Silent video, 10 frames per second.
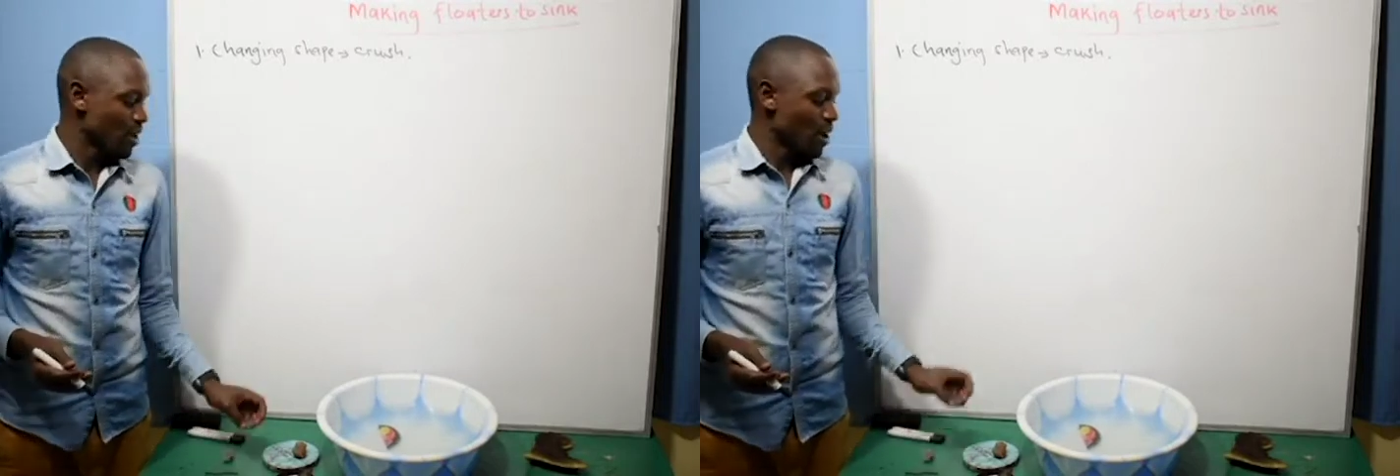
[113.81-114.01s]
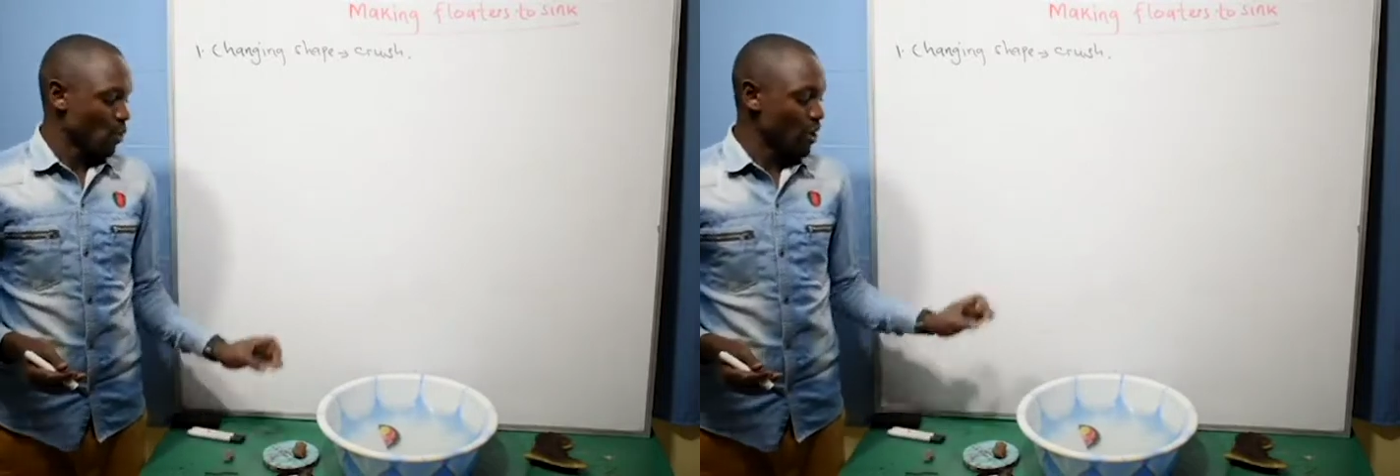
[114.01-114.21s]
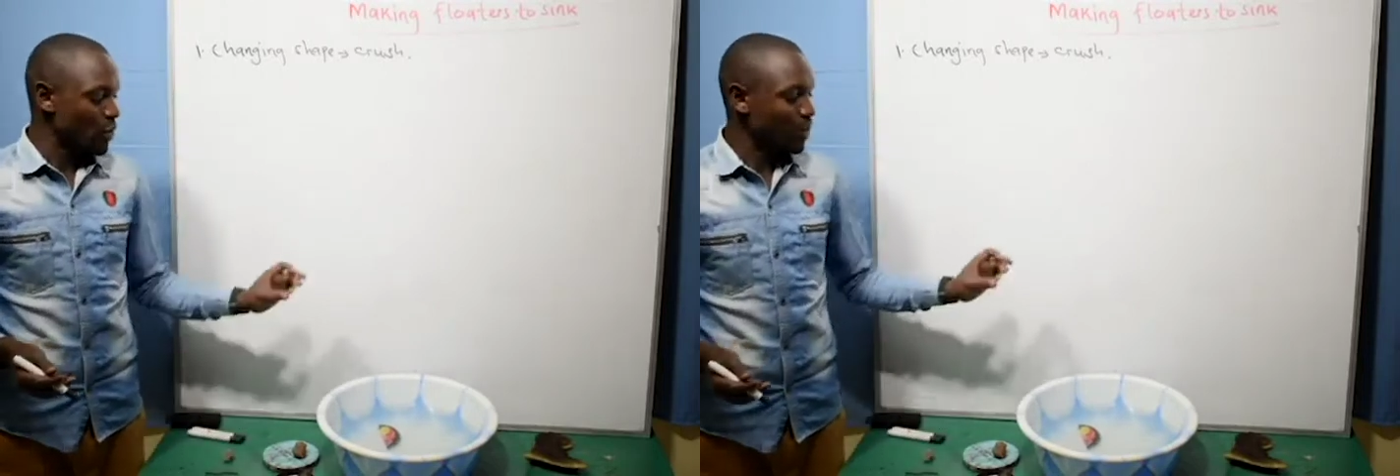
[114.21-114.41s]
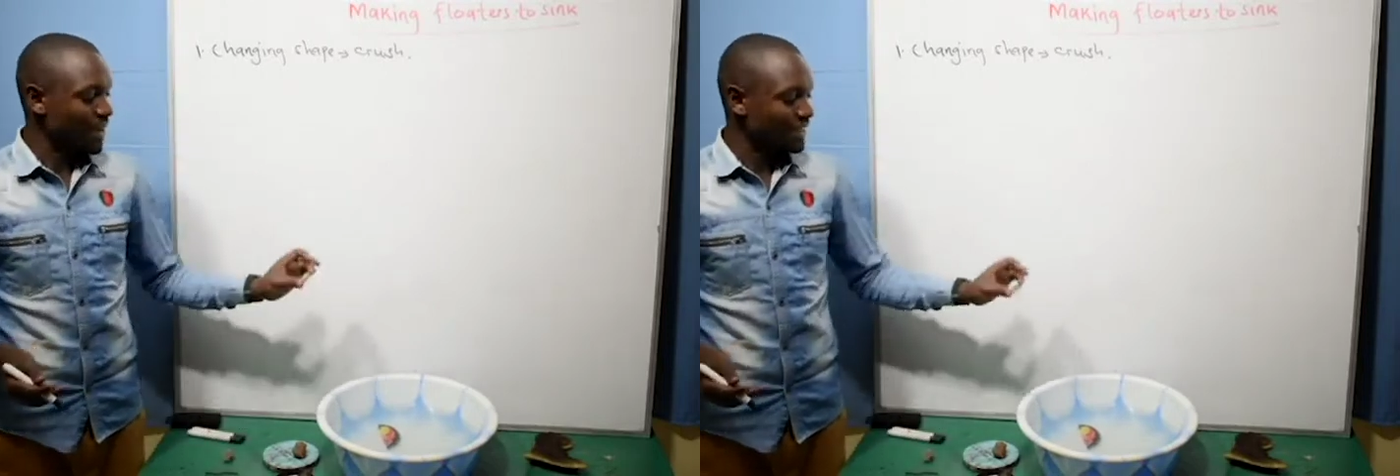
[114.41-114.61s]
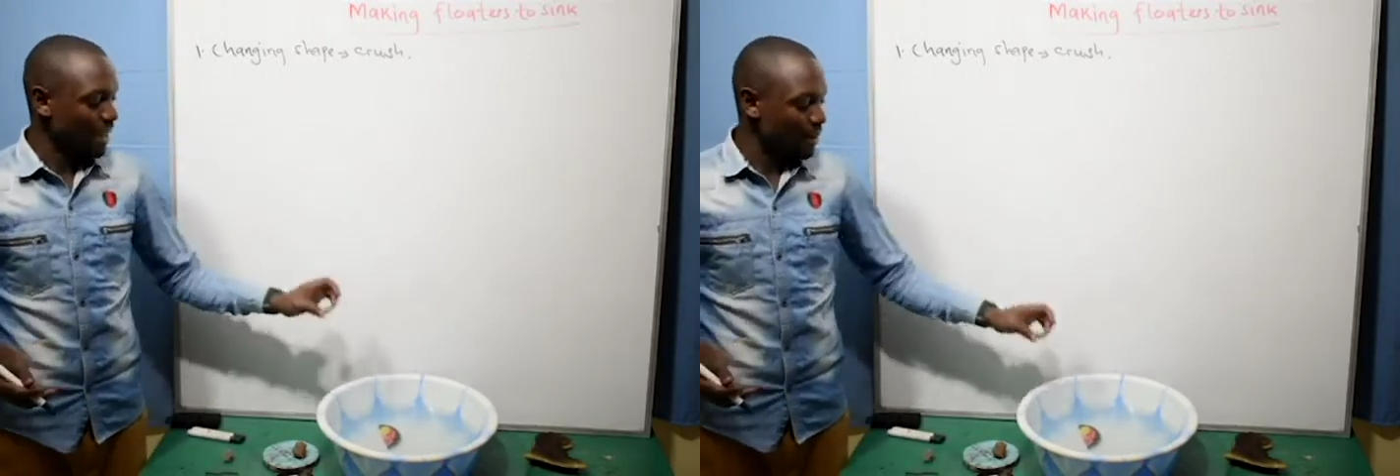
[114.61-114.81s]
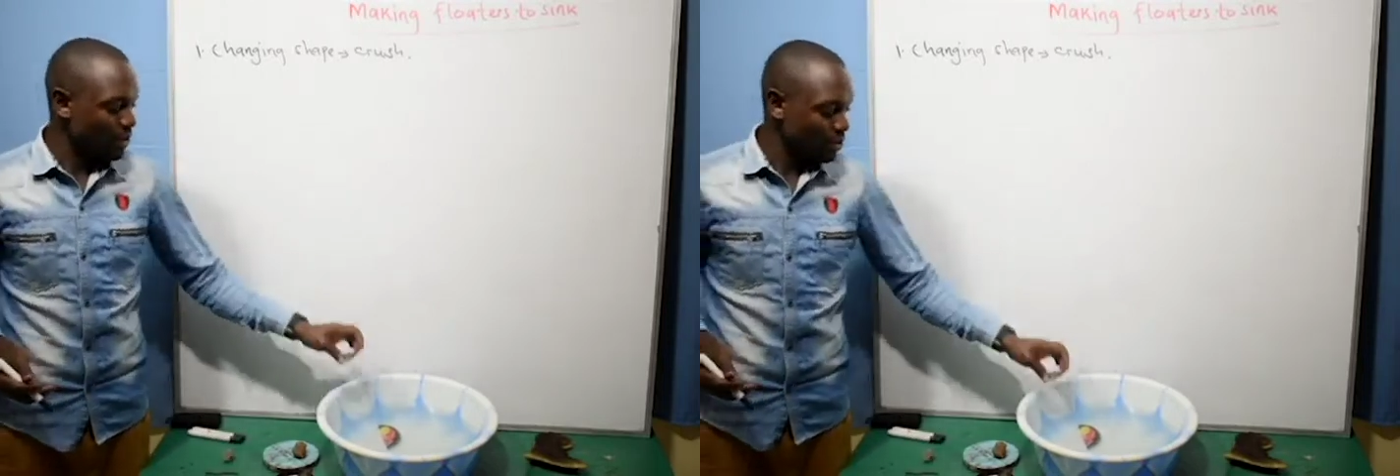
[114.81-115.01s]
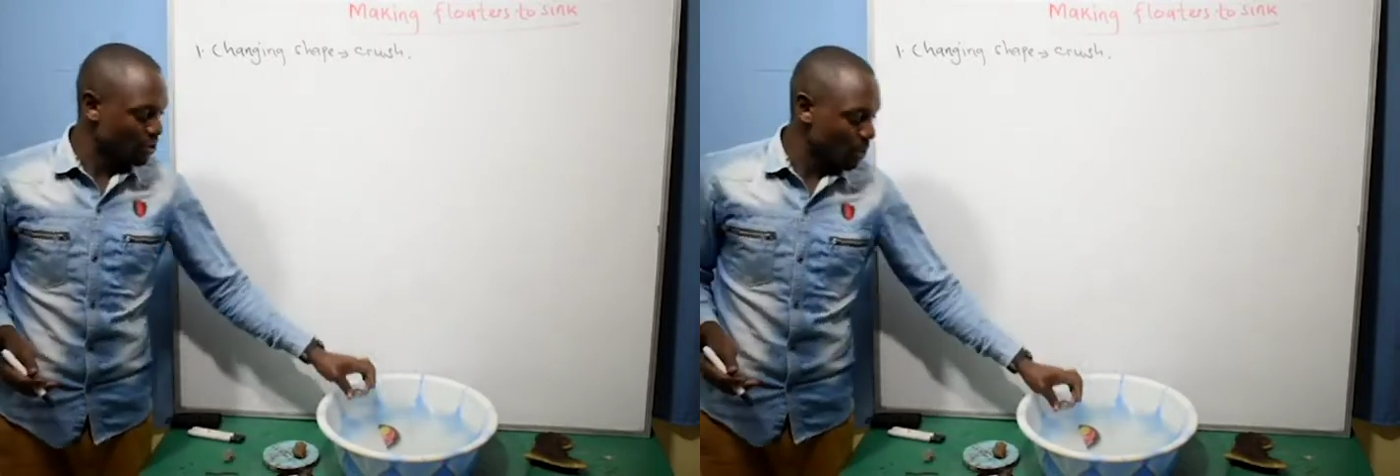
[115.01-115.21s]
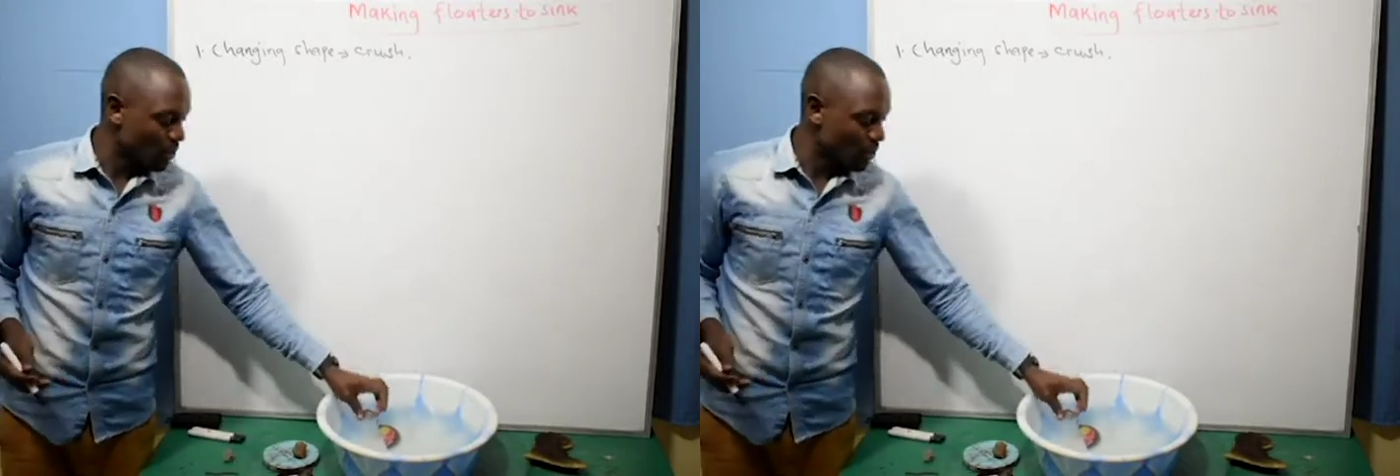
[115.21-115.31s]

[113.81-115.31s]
When we place a bottle top